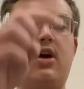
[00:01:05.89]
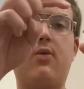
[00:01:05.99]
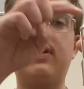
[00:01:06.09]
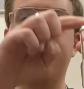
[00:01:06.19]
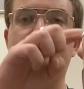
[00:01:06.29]

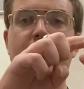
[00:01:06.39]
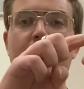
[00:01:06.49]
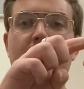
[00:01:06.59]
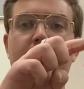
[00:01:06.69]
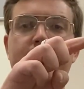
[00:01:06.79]
We have the
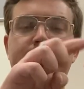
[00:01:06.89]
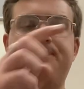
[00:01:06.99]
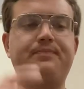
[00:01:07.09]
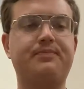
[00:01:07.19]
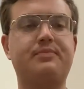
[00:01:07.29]
crown,
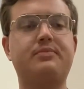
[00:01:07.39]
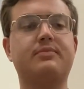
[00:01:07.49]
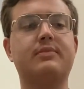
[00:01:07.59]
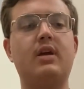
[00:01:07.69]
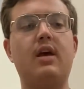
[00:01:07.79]

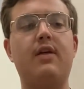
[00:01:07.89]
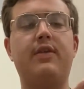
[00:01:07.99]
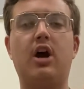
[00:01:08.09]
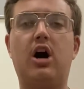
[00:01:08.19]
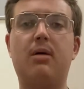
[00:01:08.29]

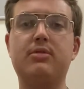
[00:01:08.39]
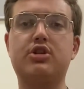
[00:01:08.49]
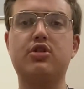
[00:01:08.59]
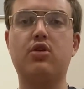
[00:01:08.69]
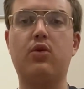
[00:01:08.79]
the
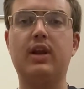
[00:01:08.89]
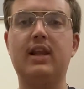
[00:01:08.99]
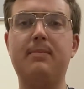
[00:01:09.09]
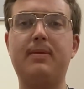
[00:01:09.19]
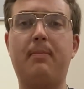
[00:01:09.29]
embouchure or
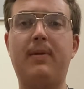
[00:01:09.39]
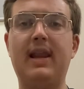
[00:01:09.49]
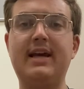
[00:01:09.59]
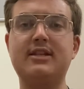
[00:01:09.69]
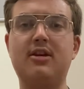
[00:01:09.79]
lip
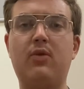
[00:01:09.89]
plate.